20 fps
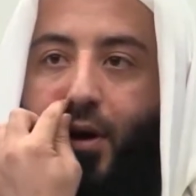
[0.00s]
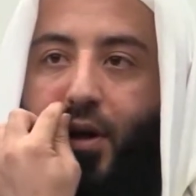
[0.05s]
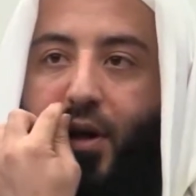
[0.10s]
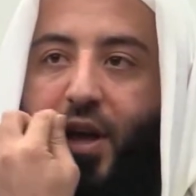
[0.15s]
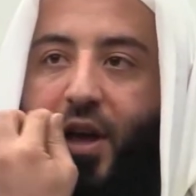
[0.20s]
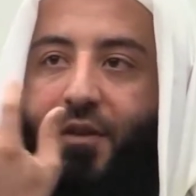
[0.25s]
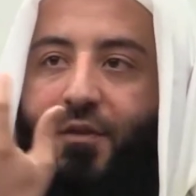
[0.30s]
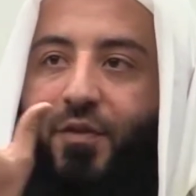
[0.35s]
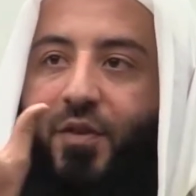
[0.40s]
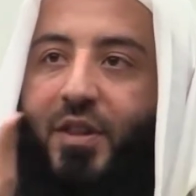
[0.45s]

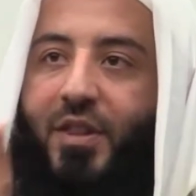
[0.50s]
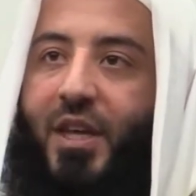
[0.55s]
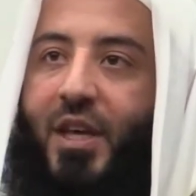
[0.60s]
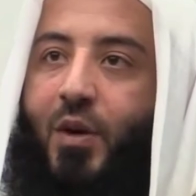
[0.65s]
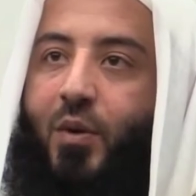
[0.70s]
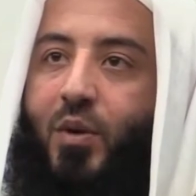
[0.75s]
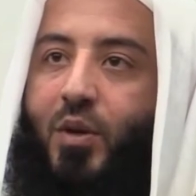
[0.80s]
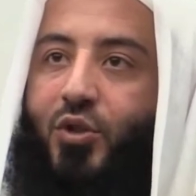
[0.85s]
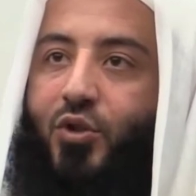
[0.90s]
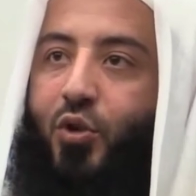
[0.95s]

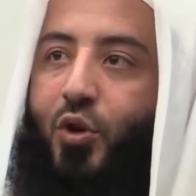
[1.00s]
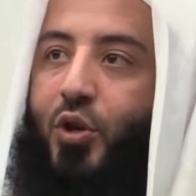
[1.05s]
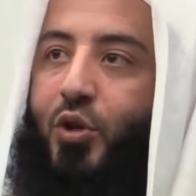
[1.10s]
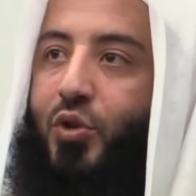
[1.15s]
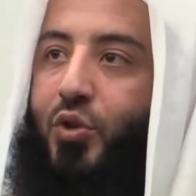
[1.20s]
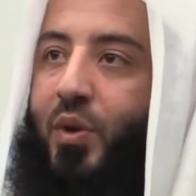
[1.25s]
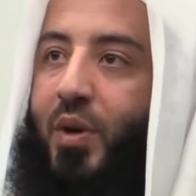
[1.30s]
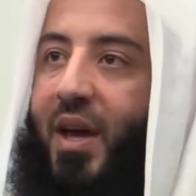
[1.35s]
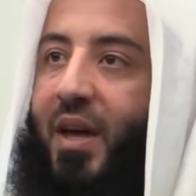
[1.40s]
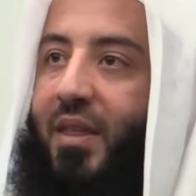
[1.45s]
everything was
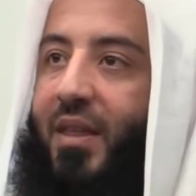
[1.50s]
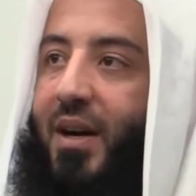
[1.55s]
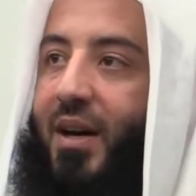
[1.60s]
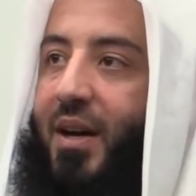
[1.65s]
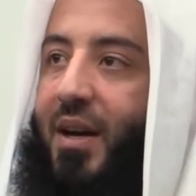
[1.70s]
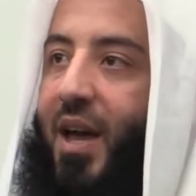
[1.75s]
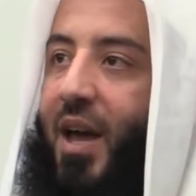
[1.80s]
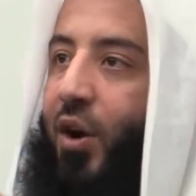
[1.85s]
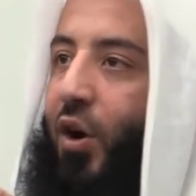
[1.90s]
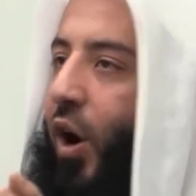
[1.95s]
joined together,
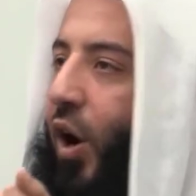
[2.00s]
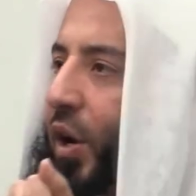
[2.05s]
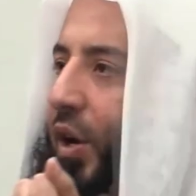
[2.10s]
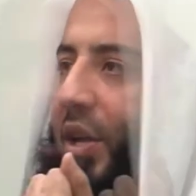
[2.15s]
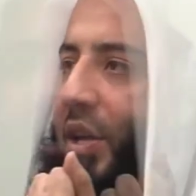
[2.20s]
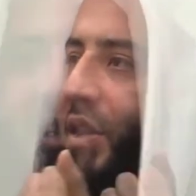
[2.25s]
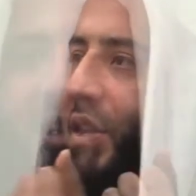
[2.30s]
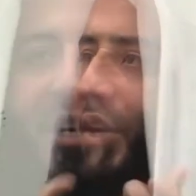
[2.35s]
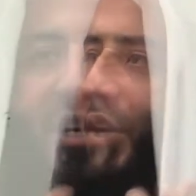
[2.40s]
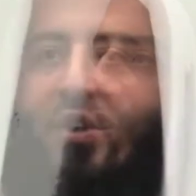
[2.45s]
and
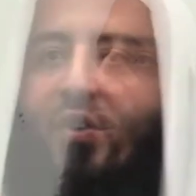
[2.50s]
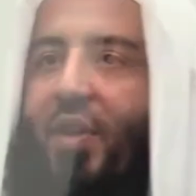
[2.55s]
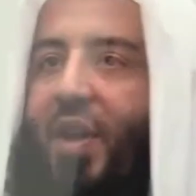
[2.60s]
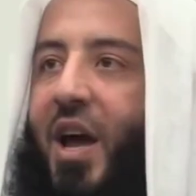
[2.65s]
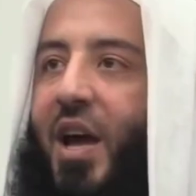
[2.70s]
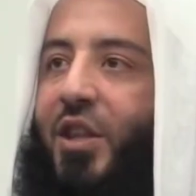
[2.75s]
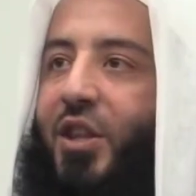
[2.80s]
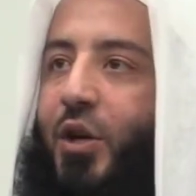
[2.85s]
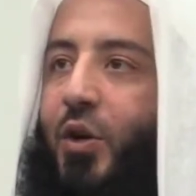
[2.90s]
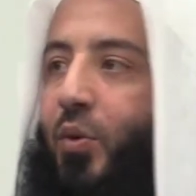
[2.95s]
only the
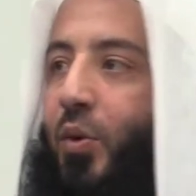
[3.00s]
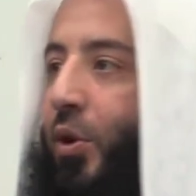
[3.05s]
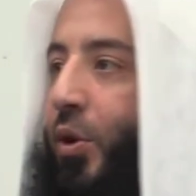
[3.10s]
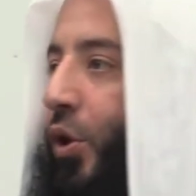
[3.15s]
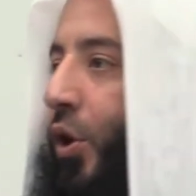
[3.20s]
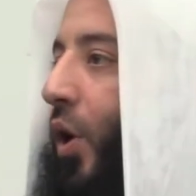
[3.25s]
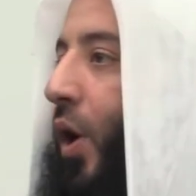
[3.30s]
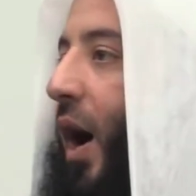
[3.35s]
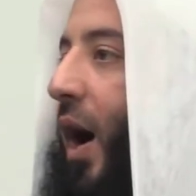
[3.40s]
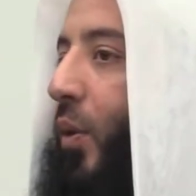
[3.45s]
Creator will
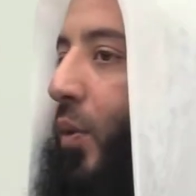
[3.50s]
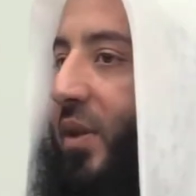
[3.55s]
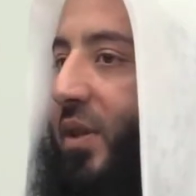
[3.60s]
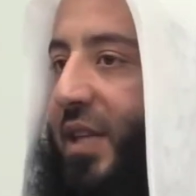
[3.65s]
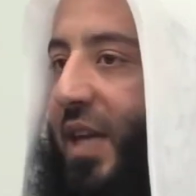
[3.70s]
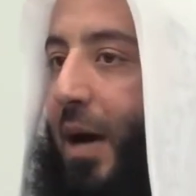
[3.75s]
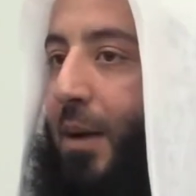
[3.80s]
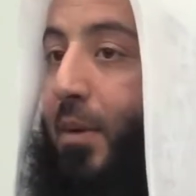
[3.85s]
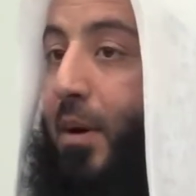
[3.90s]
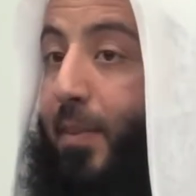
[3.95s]
know how
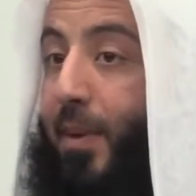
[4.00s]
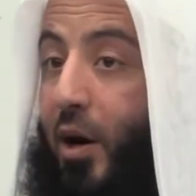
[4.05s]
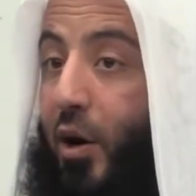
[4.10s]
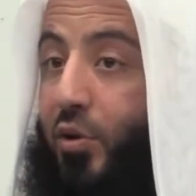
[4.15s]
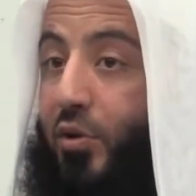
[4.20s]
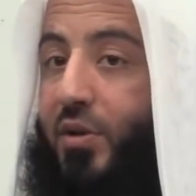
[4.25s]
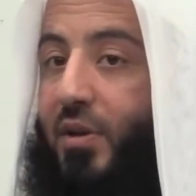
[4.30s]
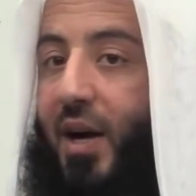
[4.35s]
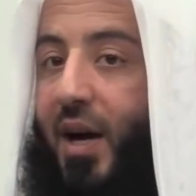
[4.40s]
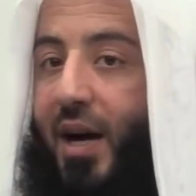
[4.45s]
it came
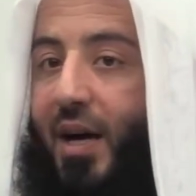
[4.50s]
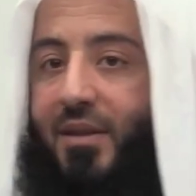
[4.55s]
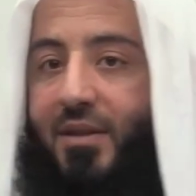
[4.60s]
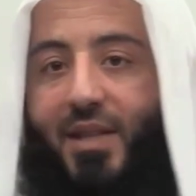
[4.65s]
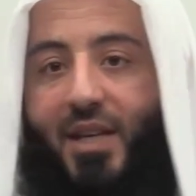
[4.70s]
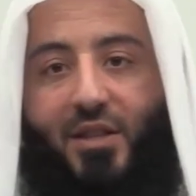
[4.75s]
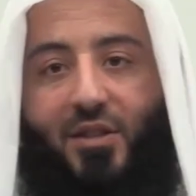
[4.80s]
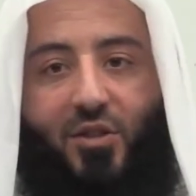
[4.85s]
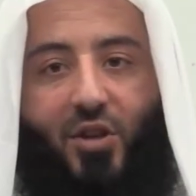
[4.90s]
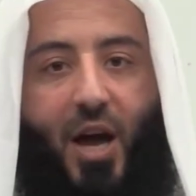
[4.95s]
about
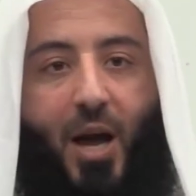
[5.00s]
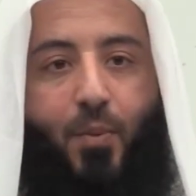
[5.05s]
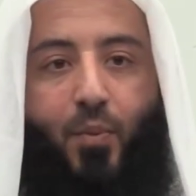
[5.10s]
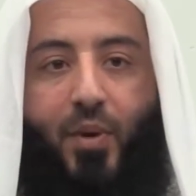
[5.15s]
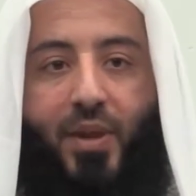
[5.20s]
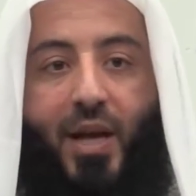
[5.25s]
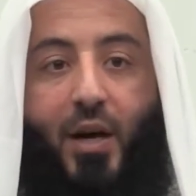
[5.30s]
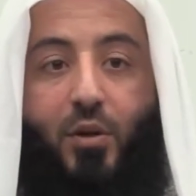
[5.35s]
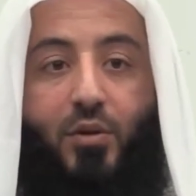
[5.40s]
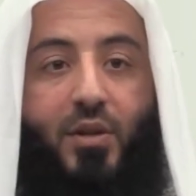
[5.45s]
at that time
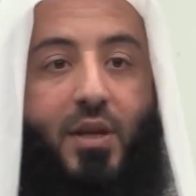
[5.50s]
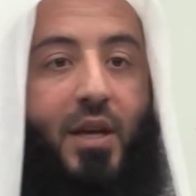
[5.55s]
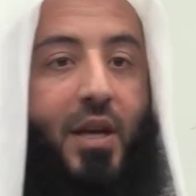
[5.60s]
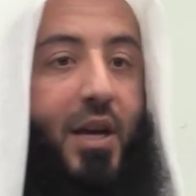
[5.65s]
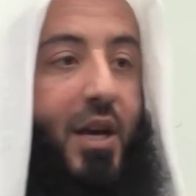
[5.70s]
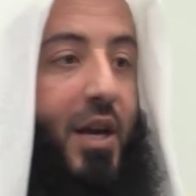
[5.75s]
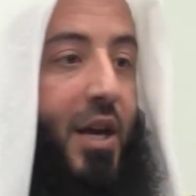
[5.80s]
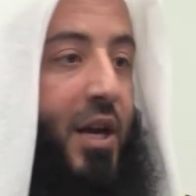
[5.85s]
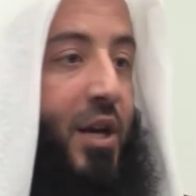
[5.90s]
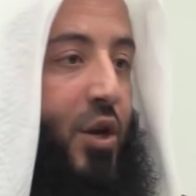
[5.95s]
without
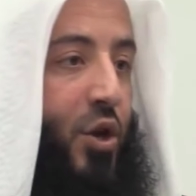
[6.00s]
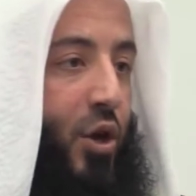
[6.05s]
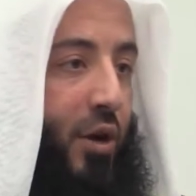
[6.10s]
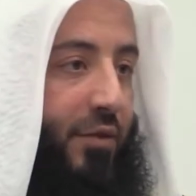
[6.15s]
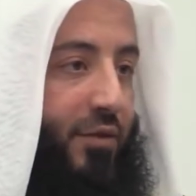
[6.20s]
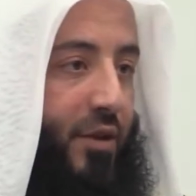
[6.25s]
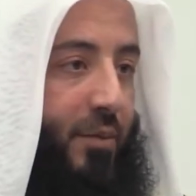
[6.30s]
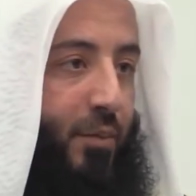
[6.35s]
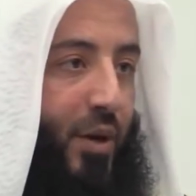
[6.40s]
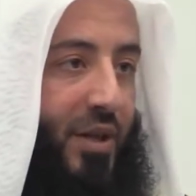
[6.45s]
any
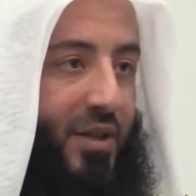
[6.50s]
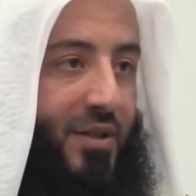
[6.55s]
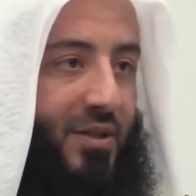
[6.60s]
of the modern